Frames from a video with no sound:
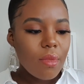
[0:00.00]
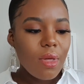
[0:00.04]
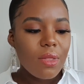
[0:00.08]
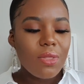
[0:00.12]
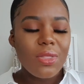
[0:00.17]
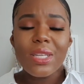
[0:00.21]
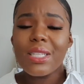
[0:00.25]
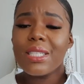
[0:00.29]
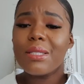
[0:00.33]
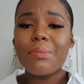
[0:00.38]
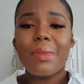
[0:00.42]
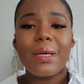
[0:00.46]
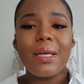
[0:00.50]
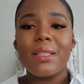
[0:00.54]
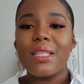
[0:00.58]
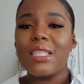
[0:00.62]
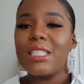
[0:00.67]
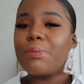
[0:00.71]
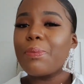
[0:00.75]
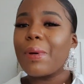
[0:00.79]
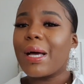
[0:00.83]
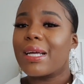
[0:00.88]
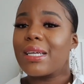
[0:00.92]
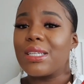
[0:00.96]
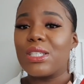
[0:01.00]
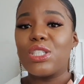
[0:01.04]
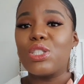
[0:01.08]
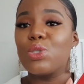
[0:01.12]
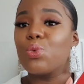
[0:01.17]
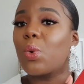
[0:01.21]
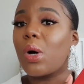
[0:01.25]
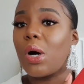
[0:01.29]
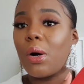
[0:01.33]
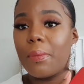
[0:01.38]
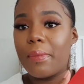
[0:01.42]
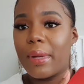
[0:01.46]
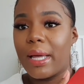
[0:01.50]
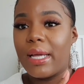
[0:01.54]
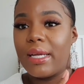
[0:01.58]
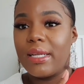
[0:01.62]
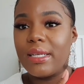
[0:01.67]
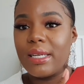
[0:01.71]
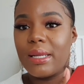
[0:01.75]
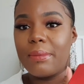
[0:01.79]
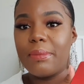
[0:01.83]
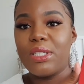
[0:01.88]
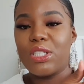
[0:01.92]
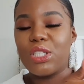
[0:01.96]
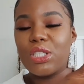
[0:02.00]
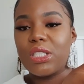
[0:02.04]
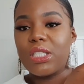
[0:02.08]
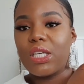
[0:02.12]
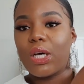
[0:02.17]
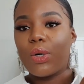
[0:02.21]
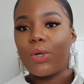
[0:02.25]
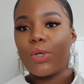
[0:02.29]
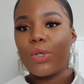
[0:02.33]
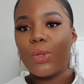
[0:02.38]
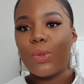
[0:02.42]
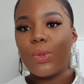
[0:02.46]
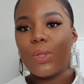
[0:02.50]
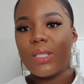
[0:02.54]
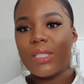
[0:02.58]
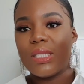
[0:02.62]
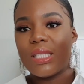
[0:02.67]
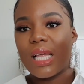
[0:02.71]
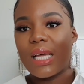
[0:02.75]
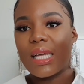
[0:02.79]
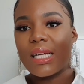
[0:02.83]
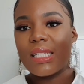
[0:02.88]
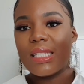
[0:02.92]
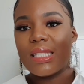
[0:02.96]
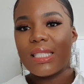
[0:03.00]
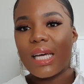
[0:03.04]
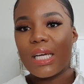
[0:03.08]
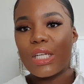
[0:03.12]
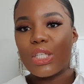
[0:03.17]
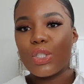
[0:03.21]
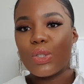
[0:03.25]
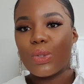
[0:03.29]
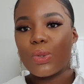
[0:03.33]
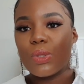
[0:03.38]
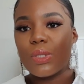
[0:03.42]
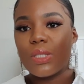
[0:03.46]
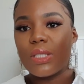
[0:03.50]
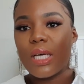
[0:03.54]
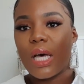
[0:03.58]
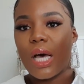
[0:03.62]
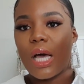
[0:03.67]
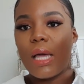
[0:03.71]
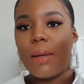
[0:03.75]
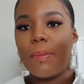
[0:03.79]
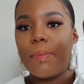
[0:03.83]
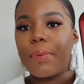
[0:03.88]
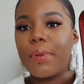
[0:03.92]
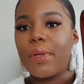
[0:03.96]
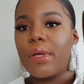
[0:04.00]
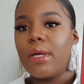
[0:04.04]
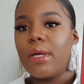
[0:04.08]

This bag is just well made. Let me just tell you, it's like a satchel type